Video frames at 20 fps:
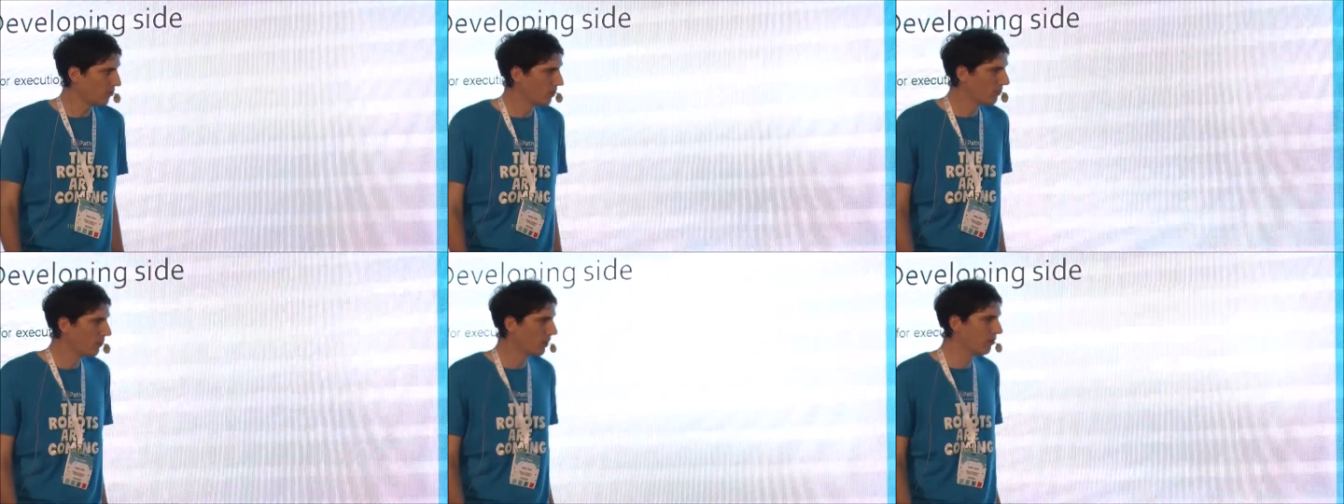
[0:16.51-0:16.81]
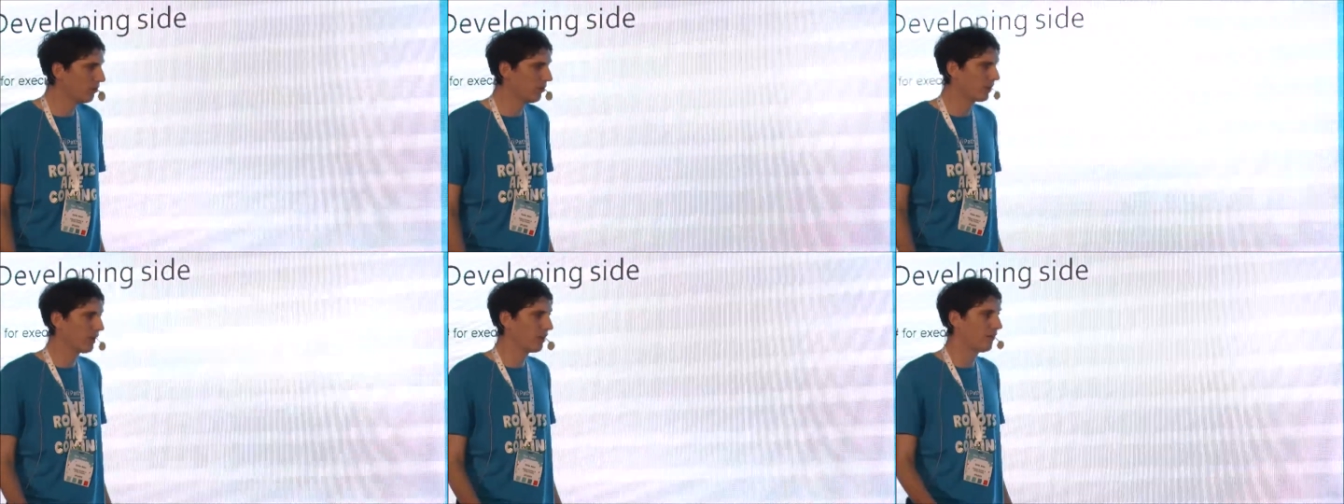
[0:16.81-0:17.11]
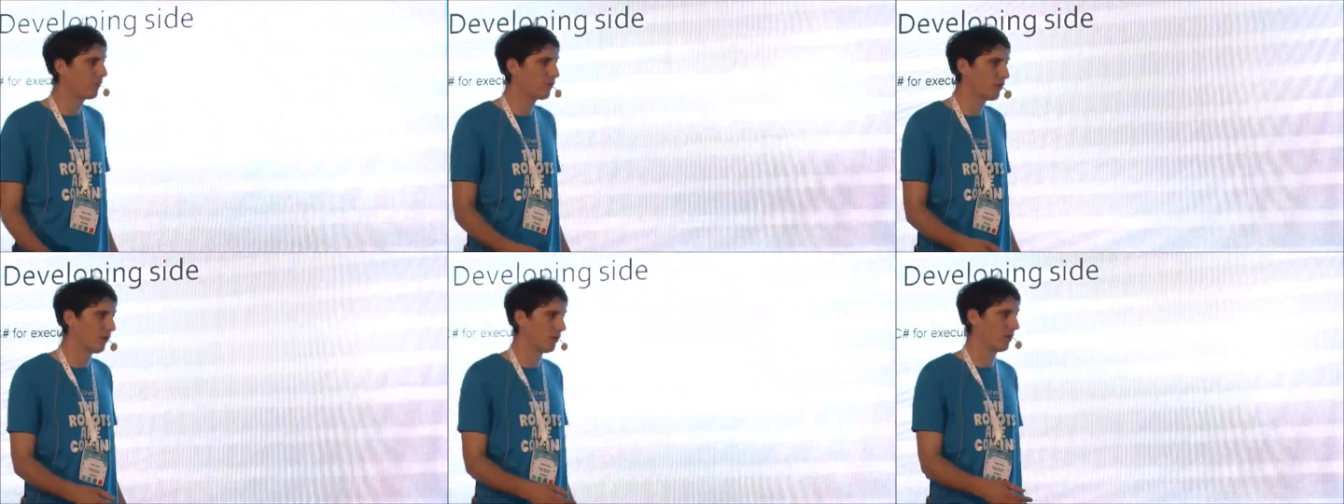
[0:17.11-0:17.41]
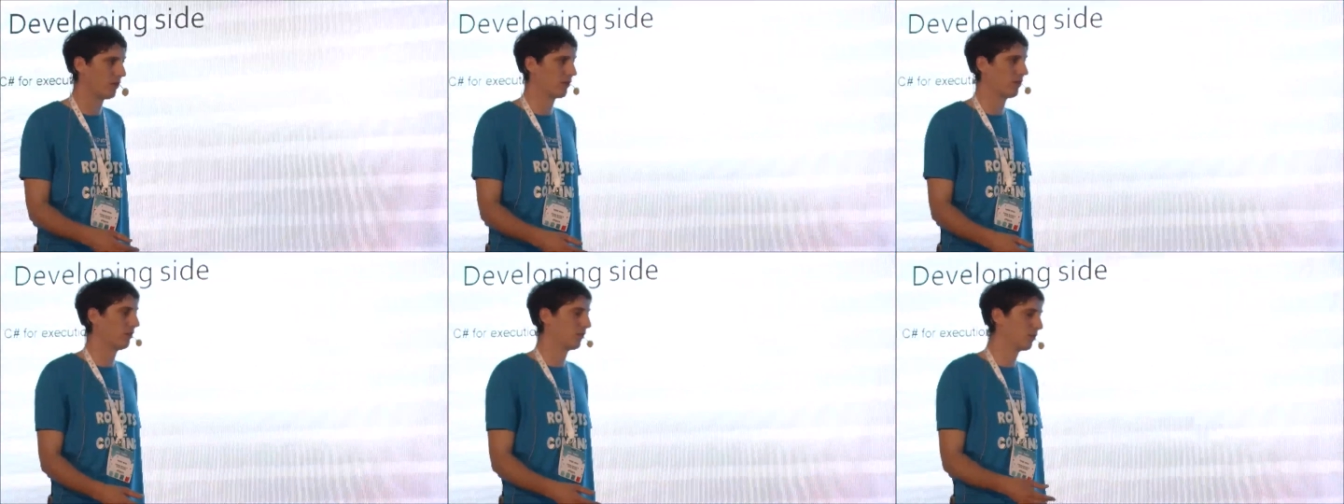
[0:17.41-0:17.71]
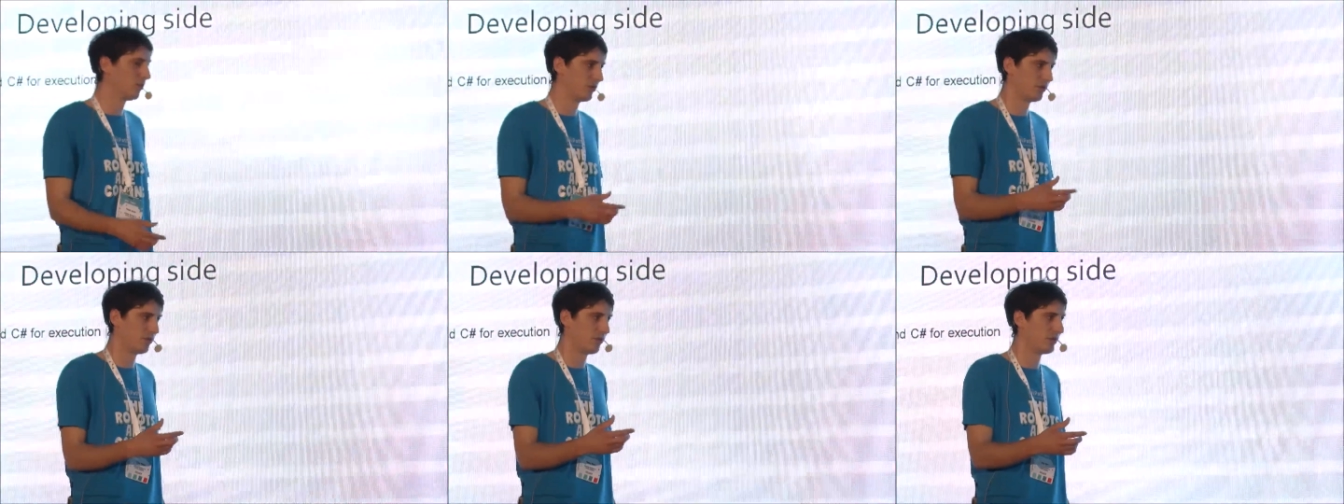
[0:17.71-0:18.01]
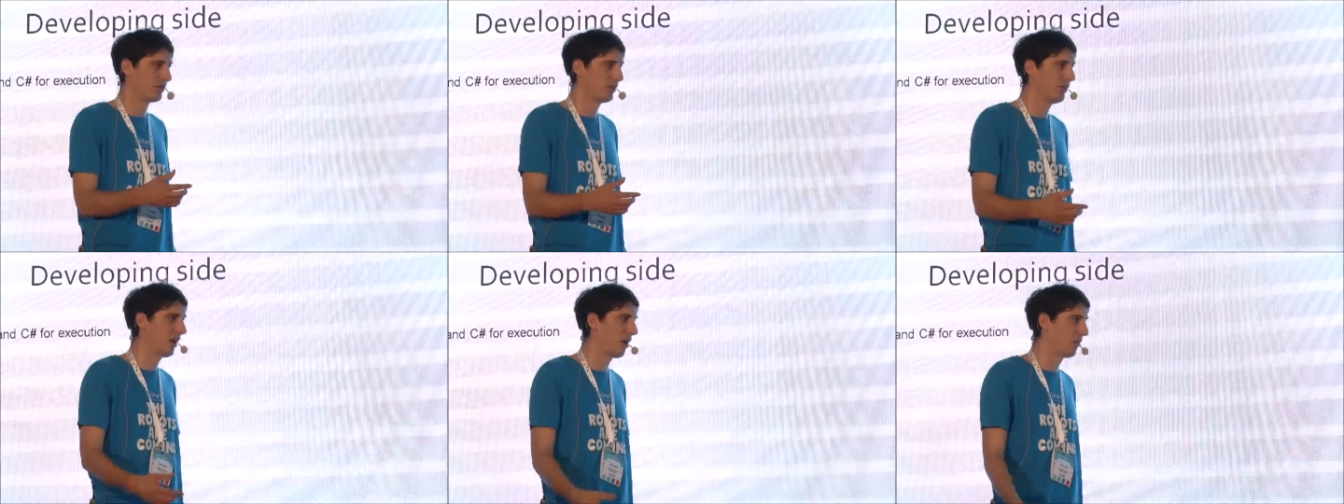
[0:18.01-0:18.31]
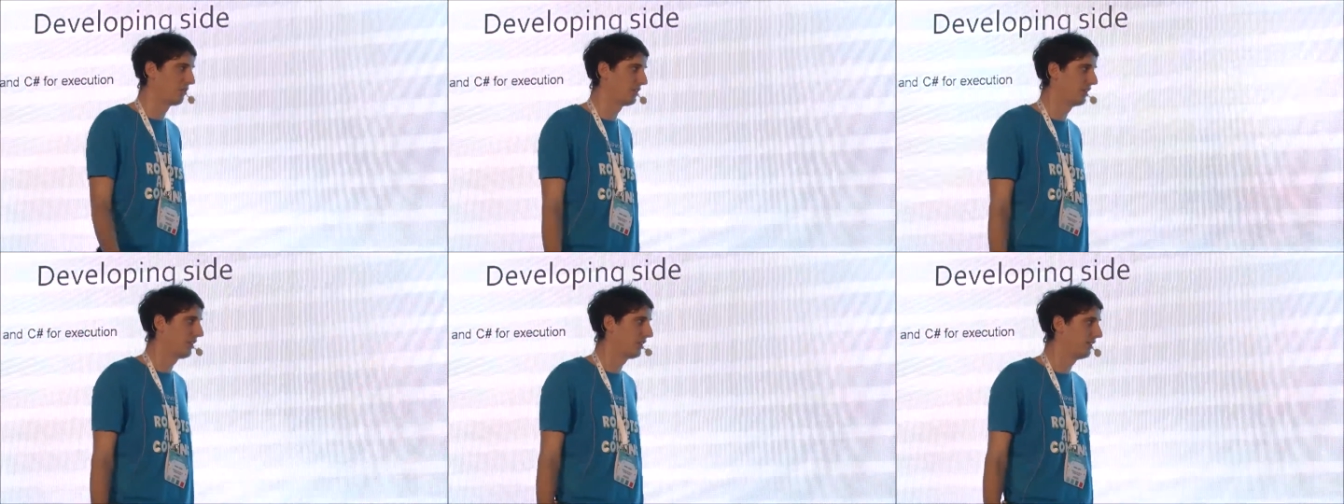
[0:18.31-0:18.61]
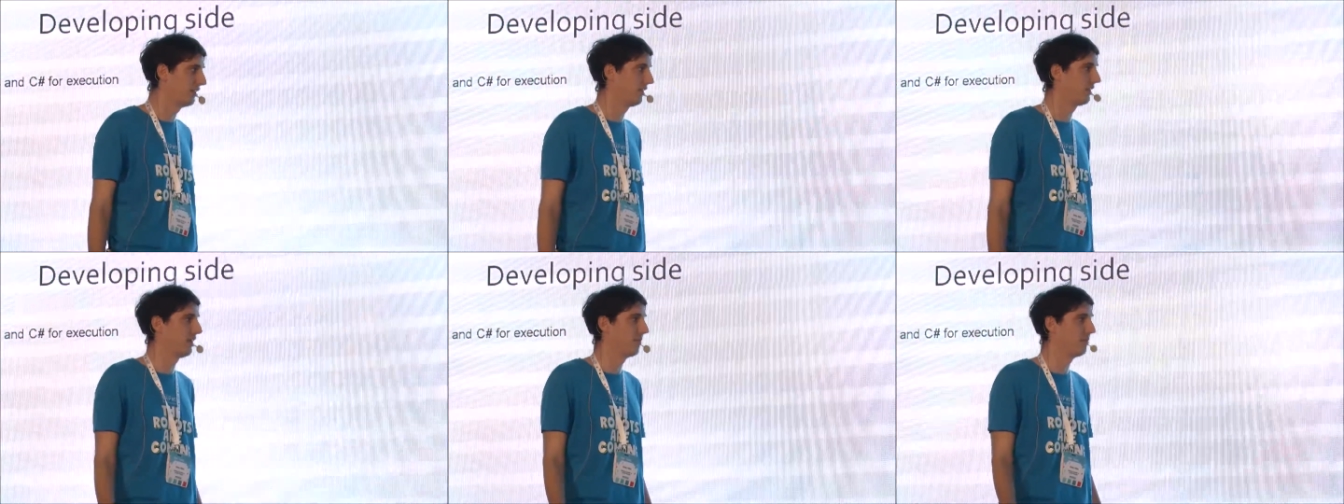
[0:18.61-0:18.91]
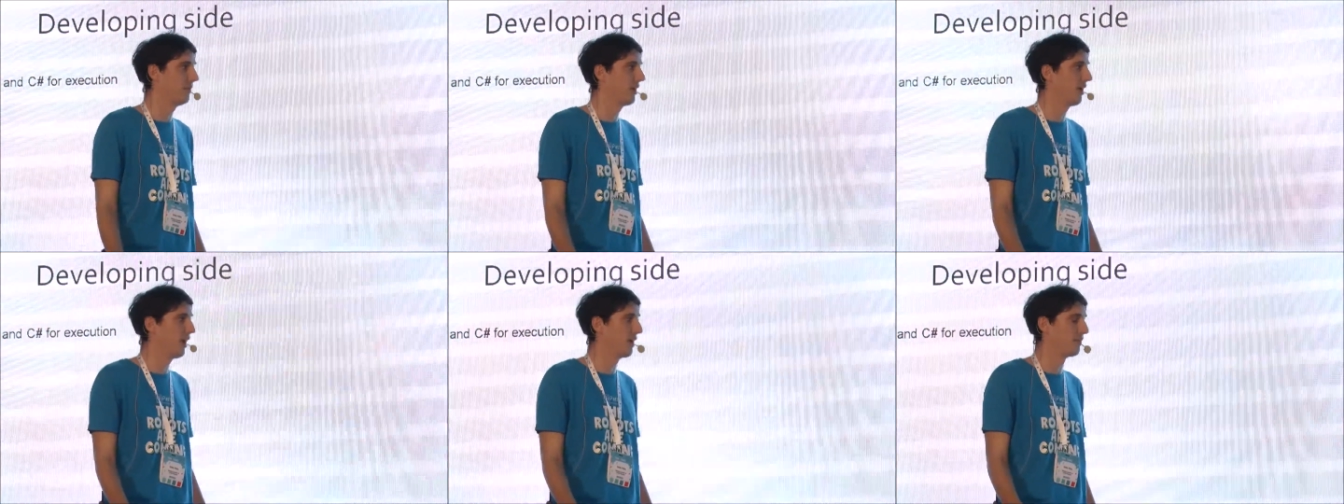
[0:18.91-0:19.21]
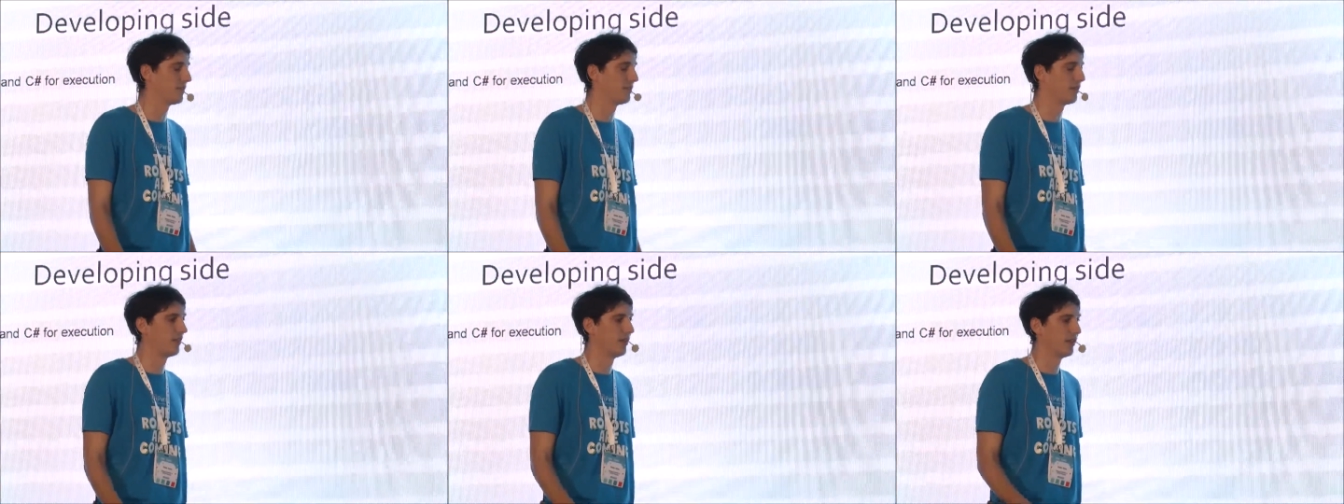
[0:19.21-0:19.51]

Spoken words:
were looking to see how CNTK behaves.